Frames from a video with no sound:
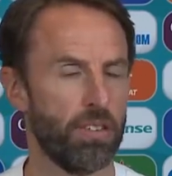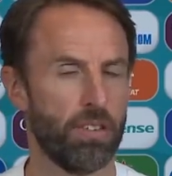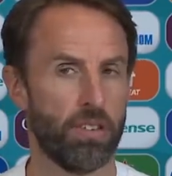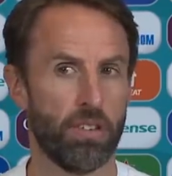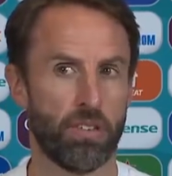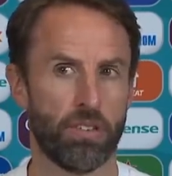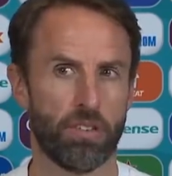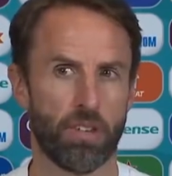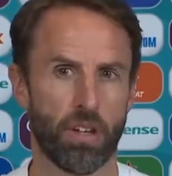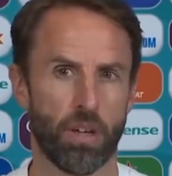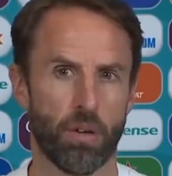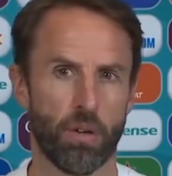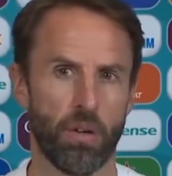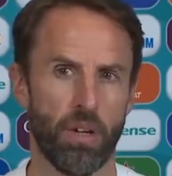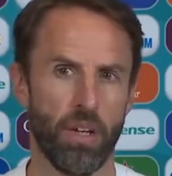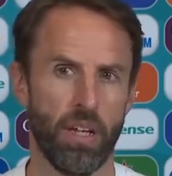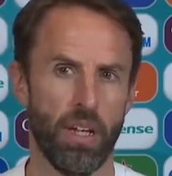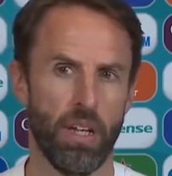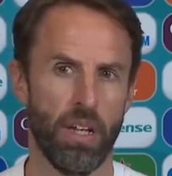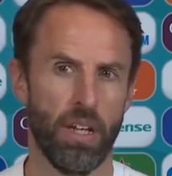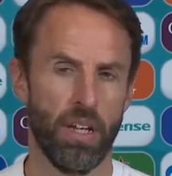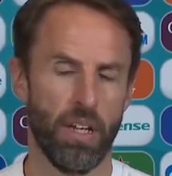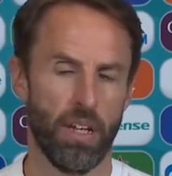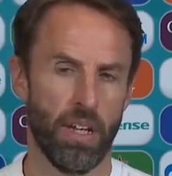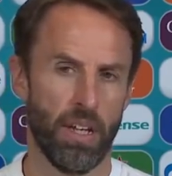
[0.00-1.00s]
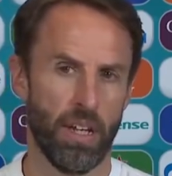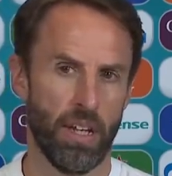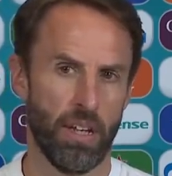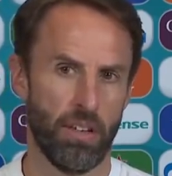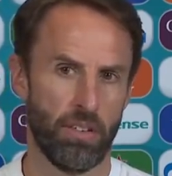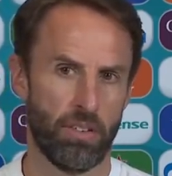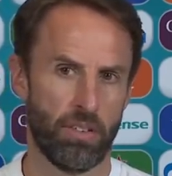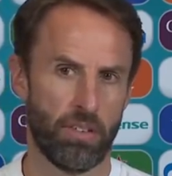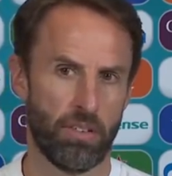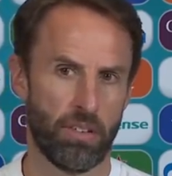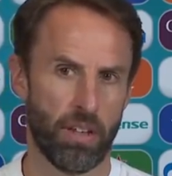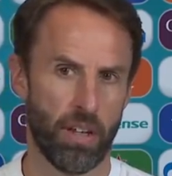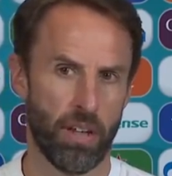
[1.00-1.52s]
So
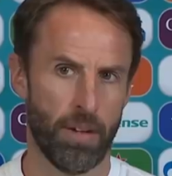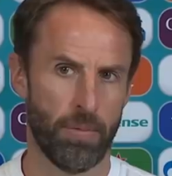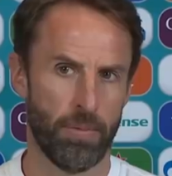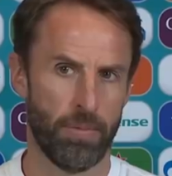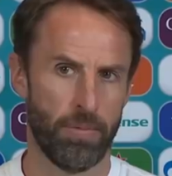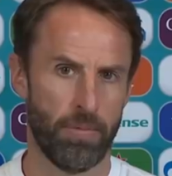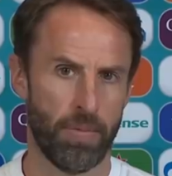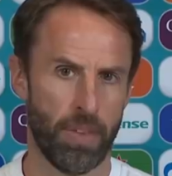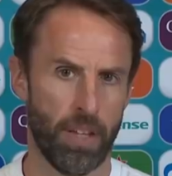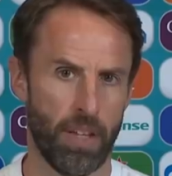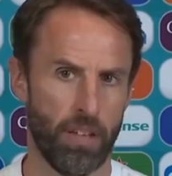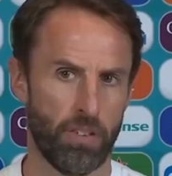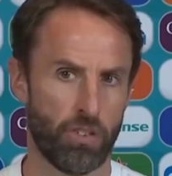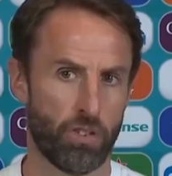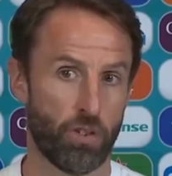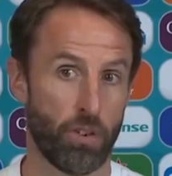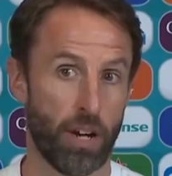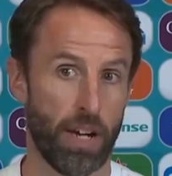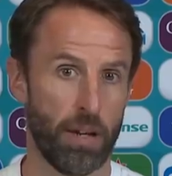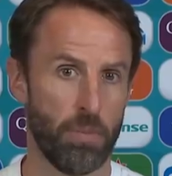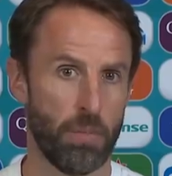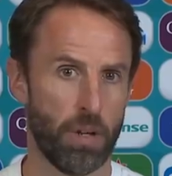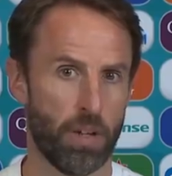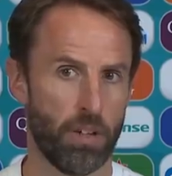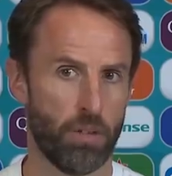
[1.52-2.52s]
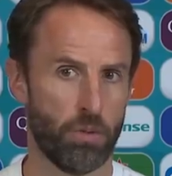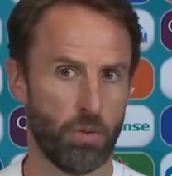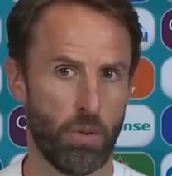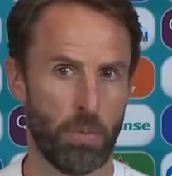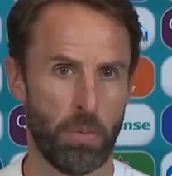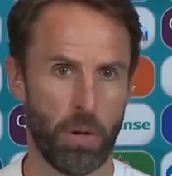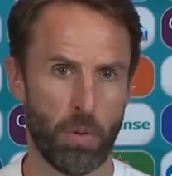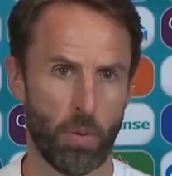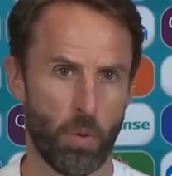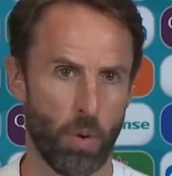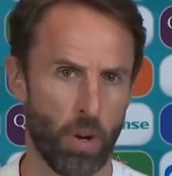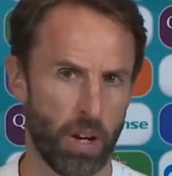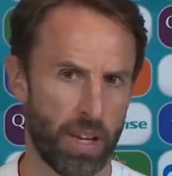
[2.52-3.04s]
it's great, because we've
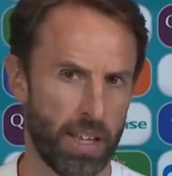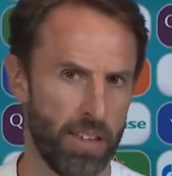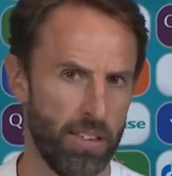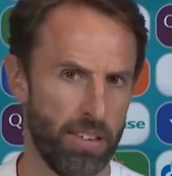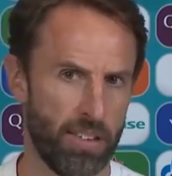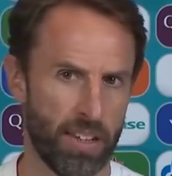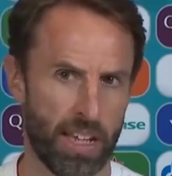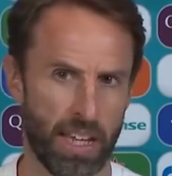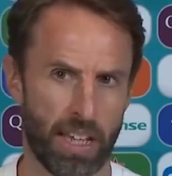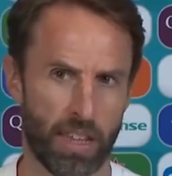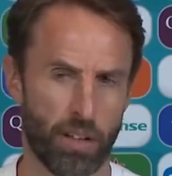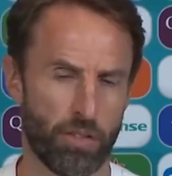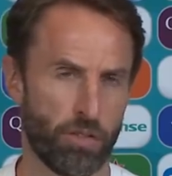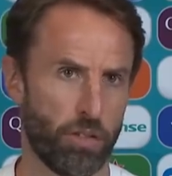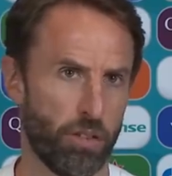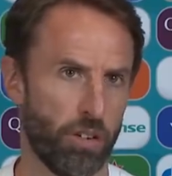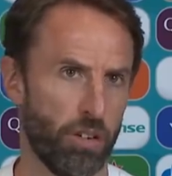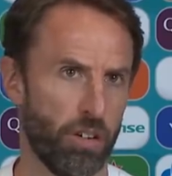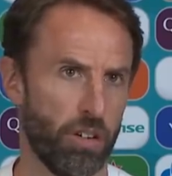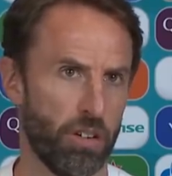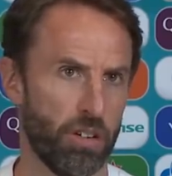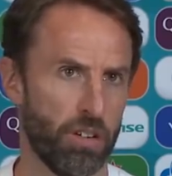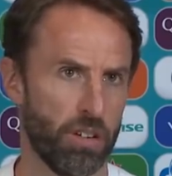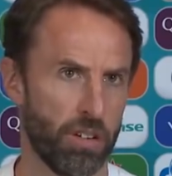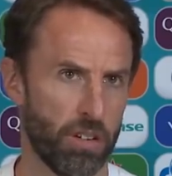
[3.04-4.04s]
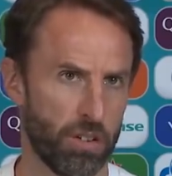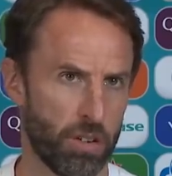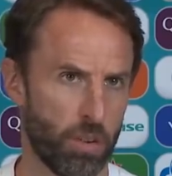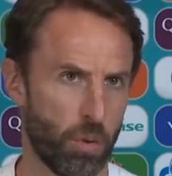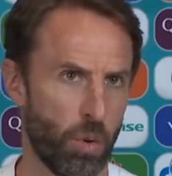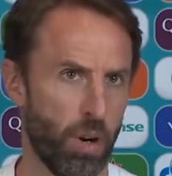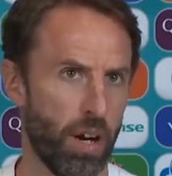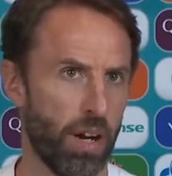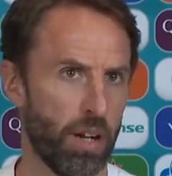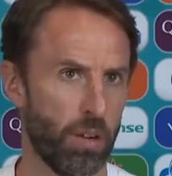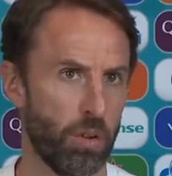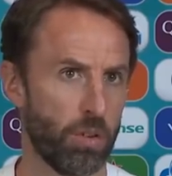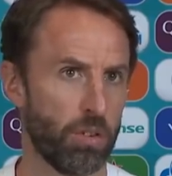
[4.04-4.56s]
been working together for
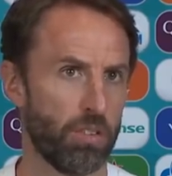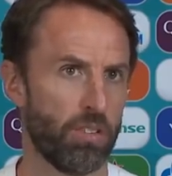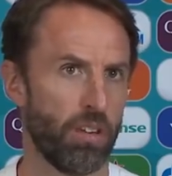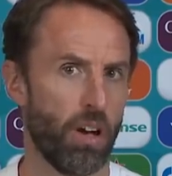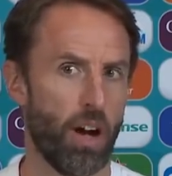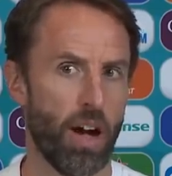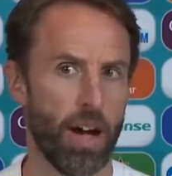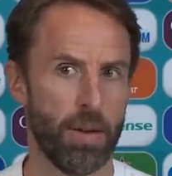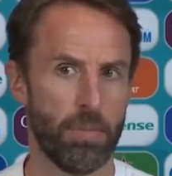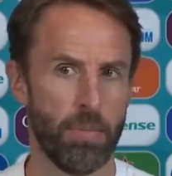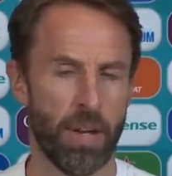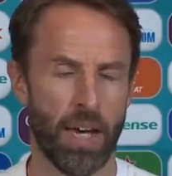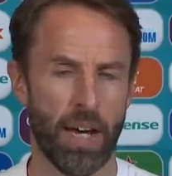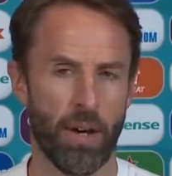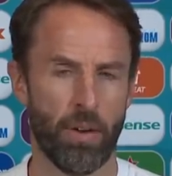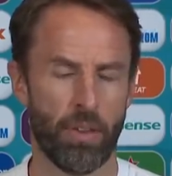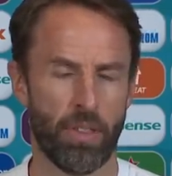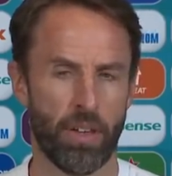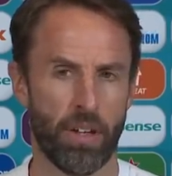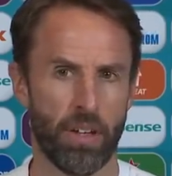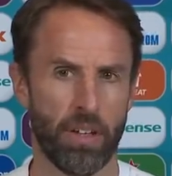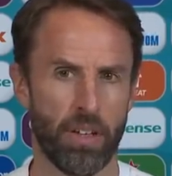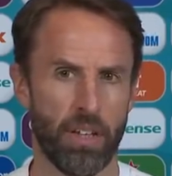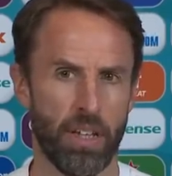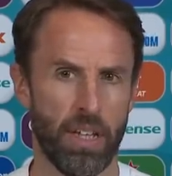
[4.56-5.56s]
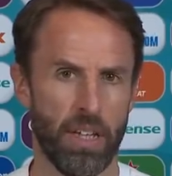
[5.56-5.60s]
quite a long time now, that